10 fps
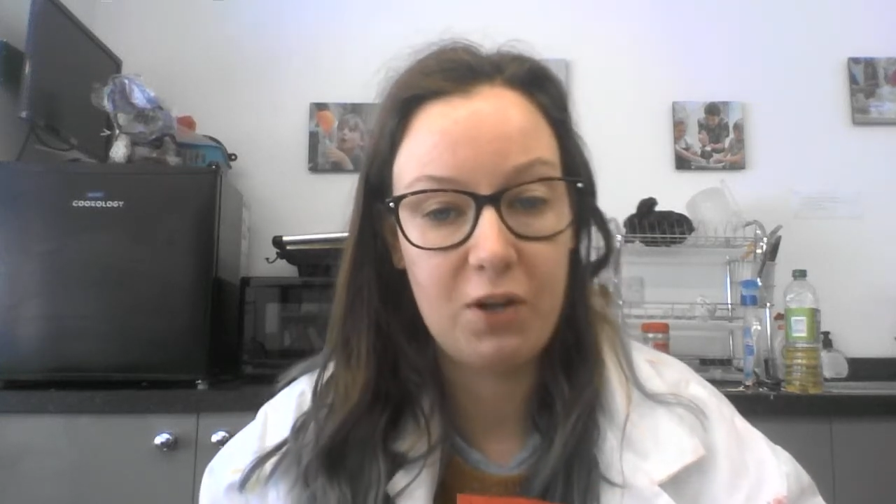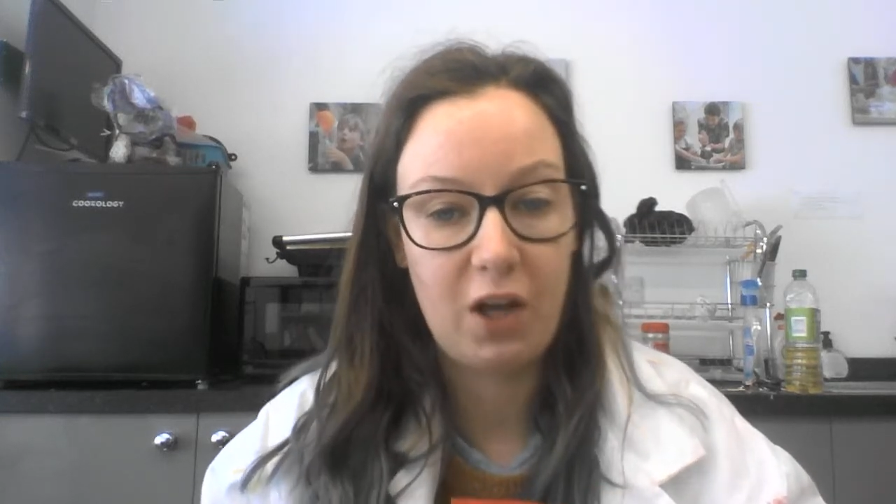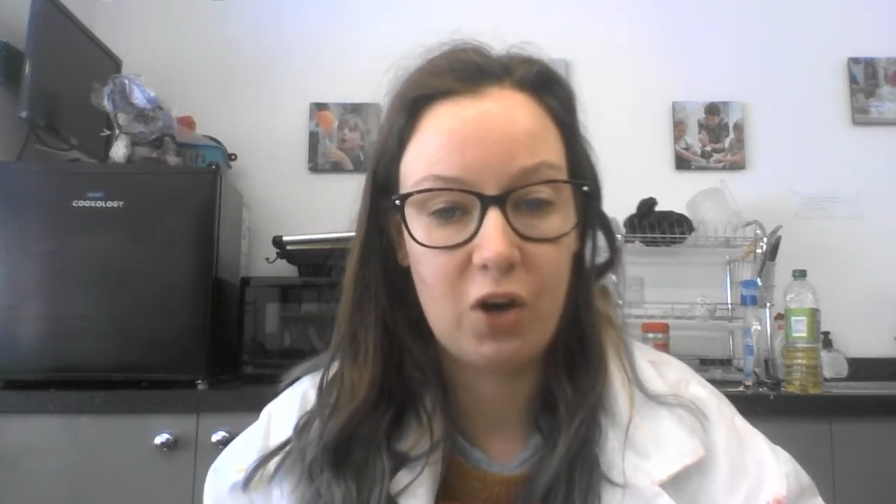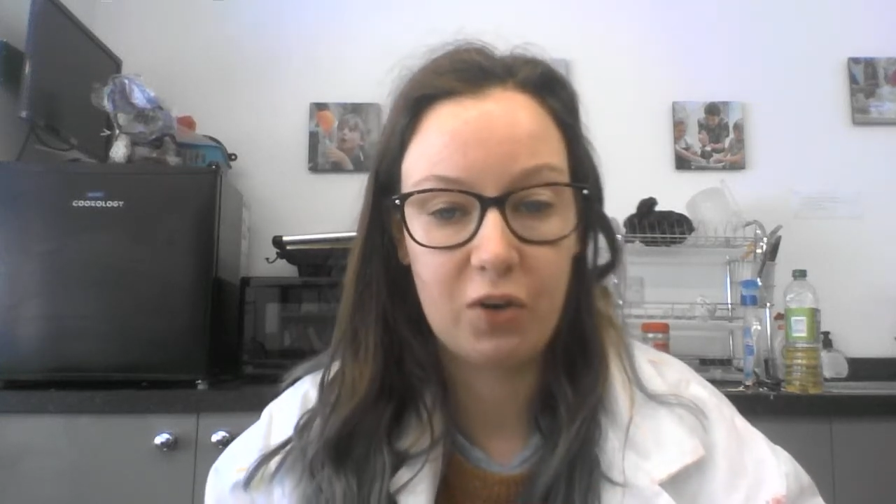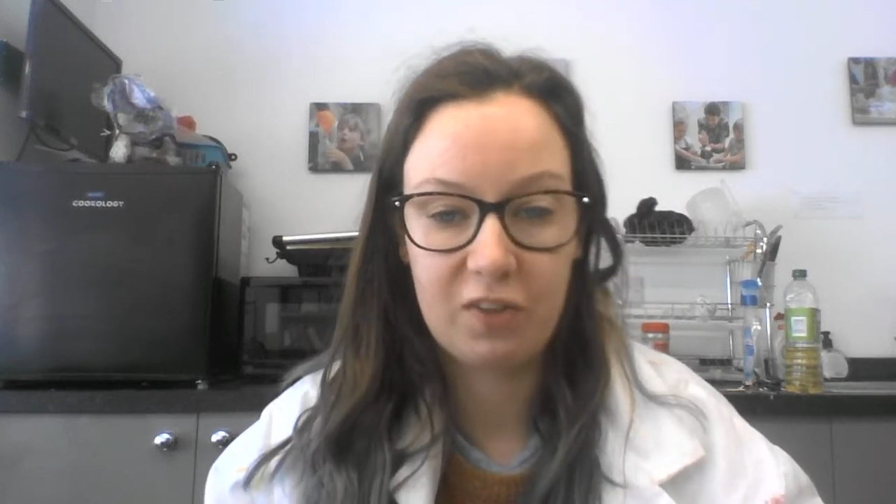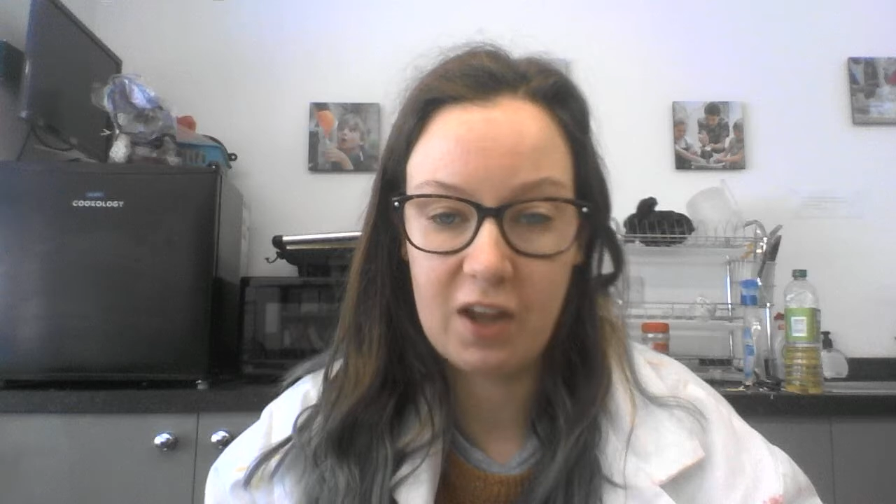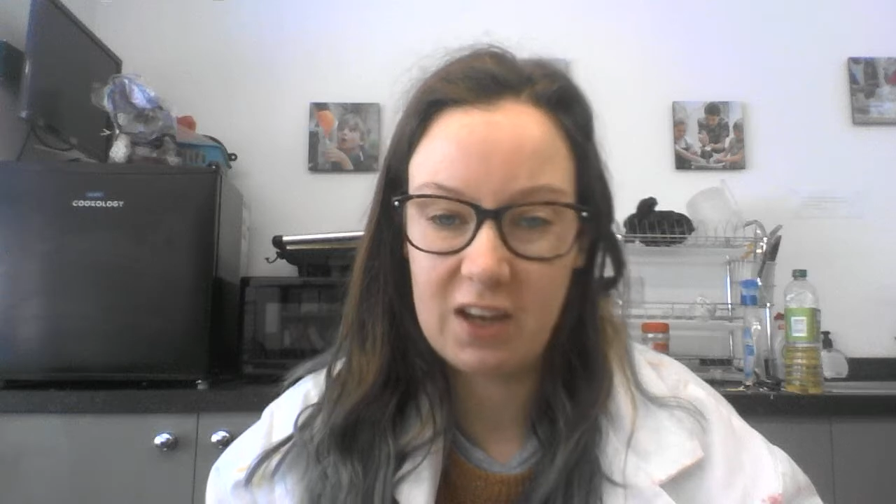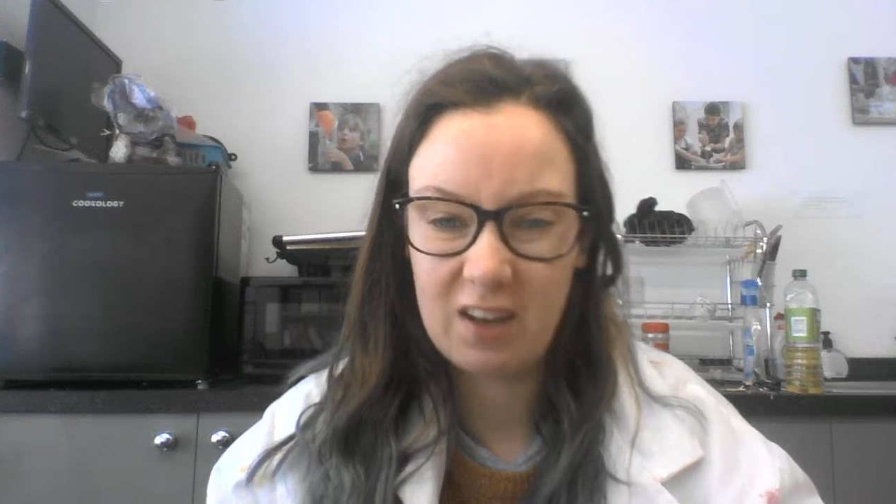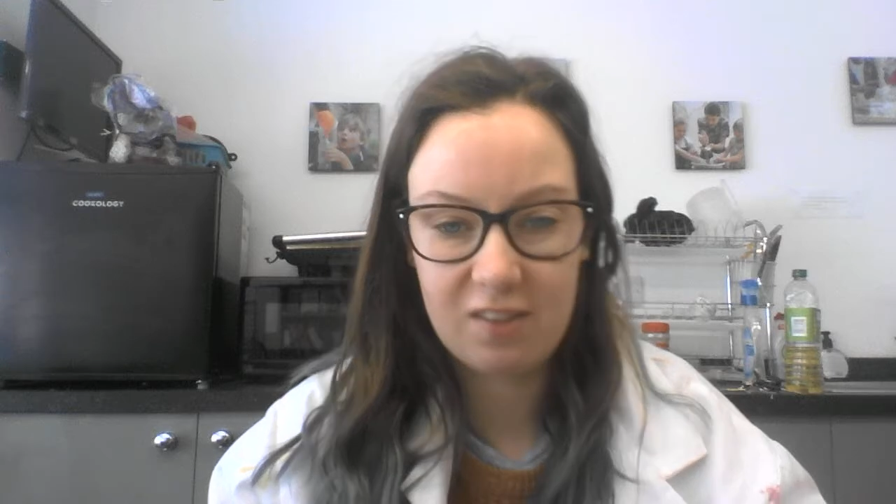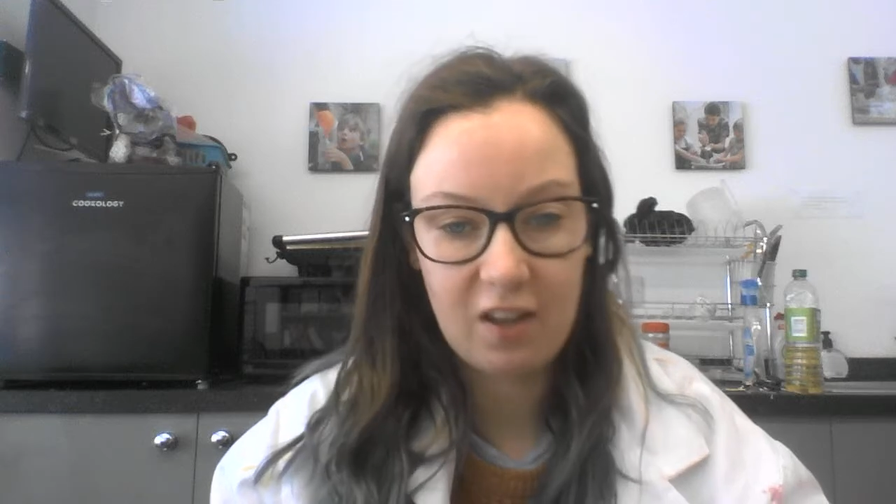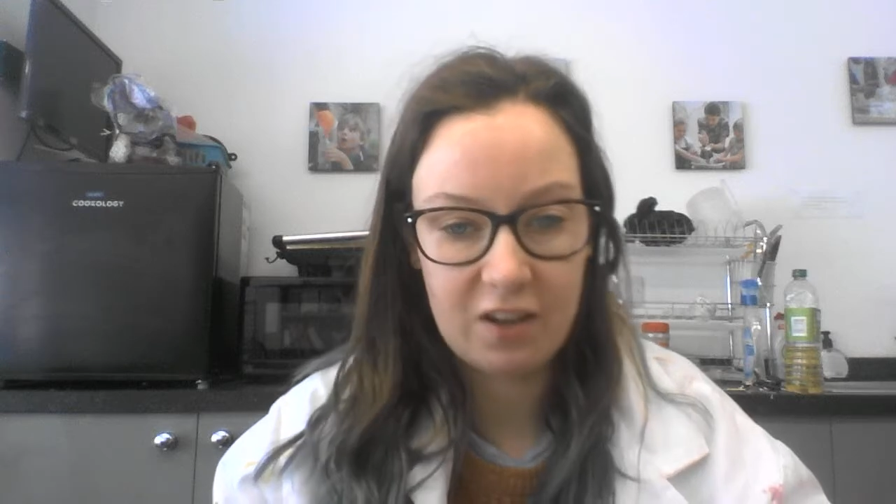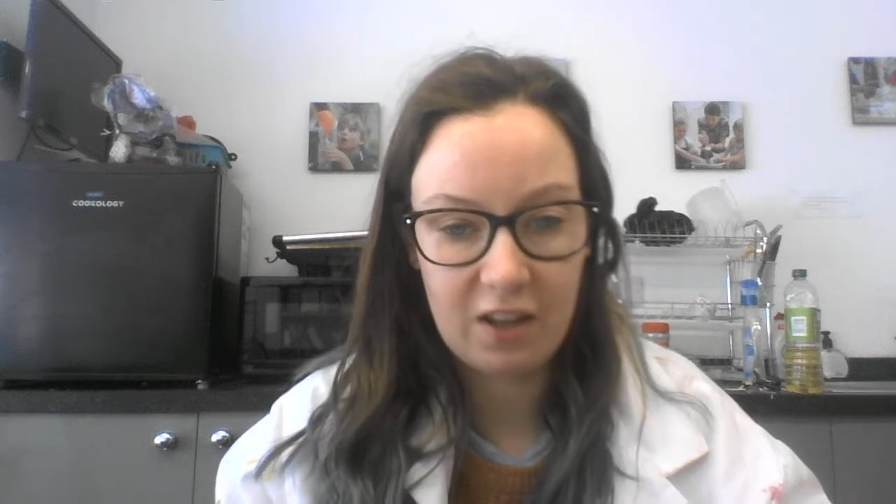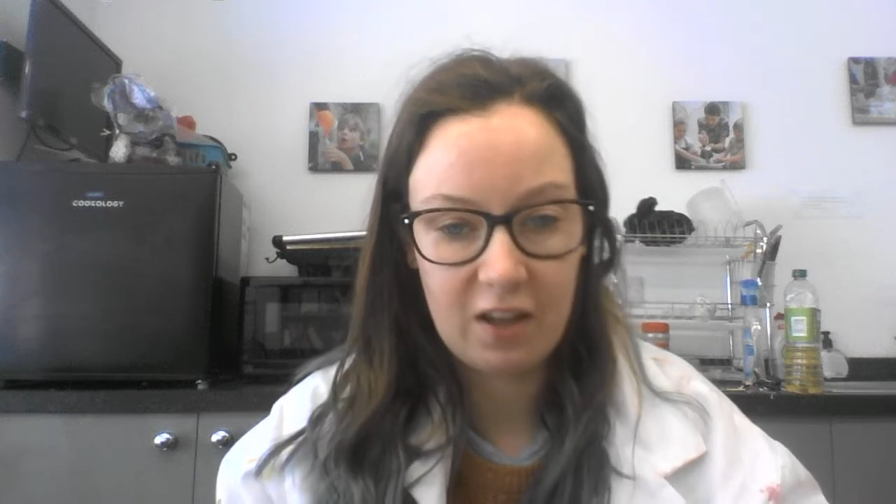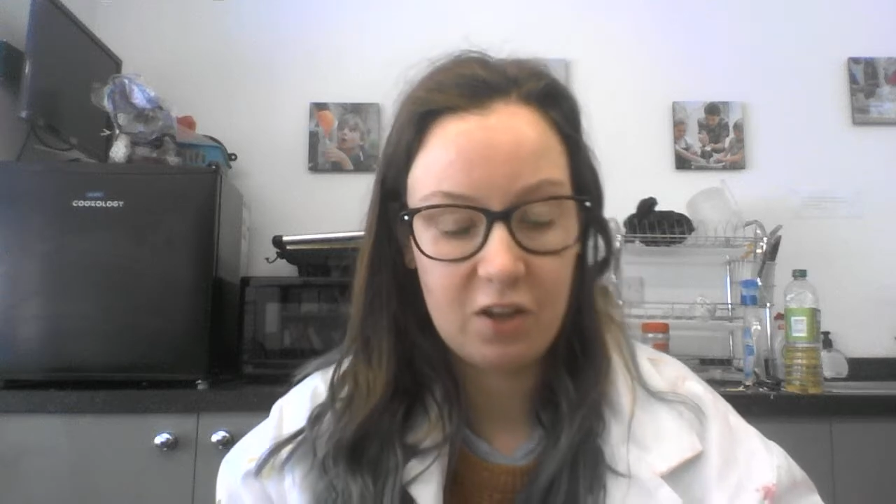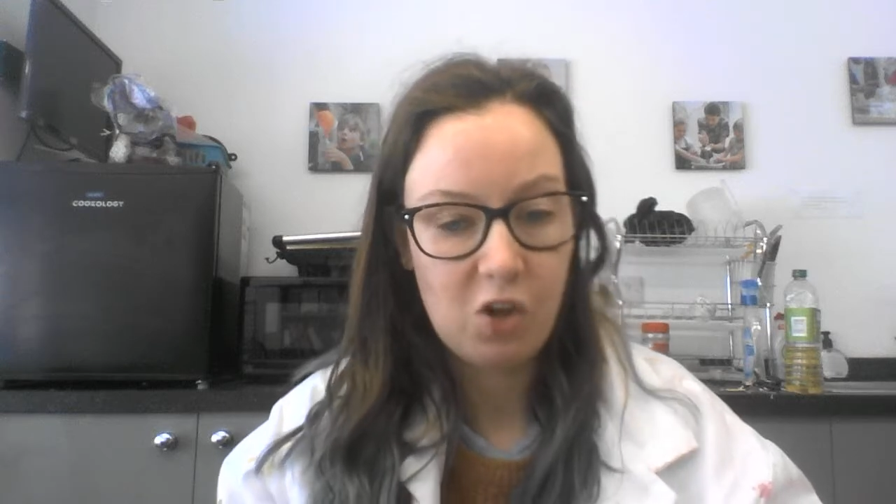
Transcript: dioxide inside it,